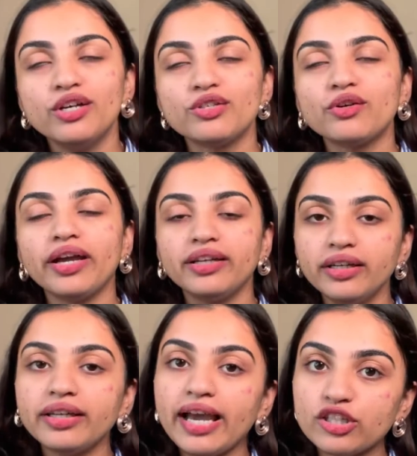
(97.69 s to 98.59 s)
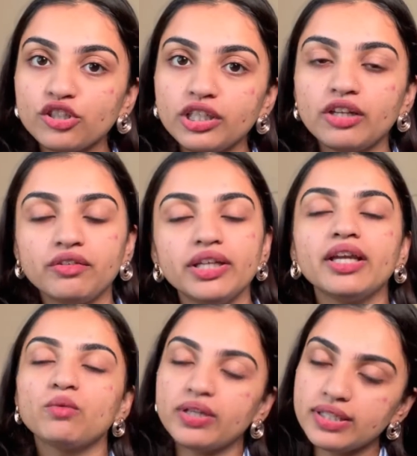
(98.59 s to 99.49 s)
So I did cash on delivery,
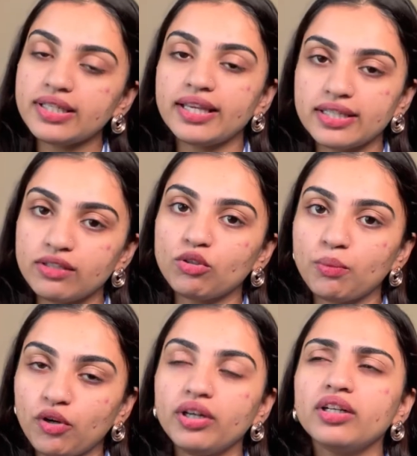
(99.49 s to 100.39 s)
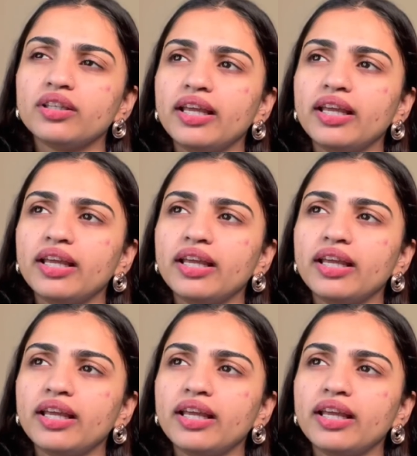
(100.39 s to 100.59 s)
and once I received the product,